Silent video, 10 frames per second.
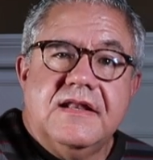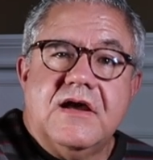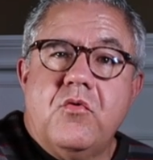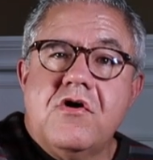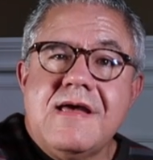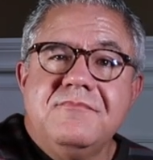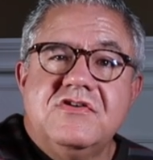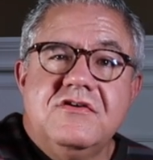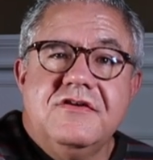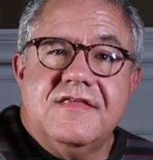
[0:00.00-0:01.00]
Now what I'm
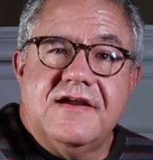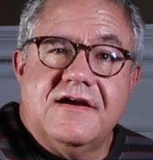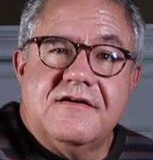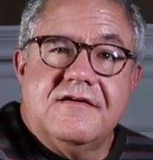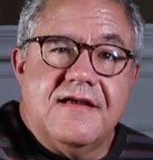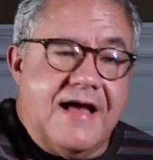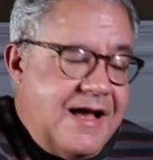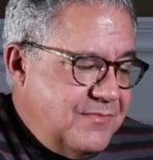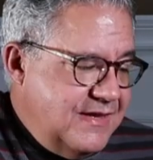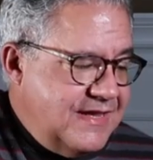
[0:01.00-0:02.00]
doing there,
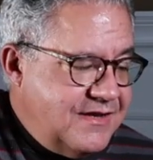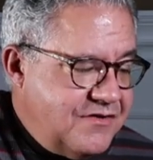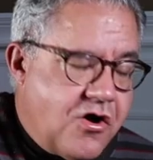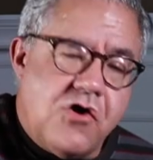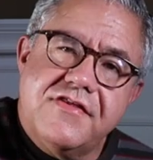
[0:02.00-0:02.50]
I'm hitting all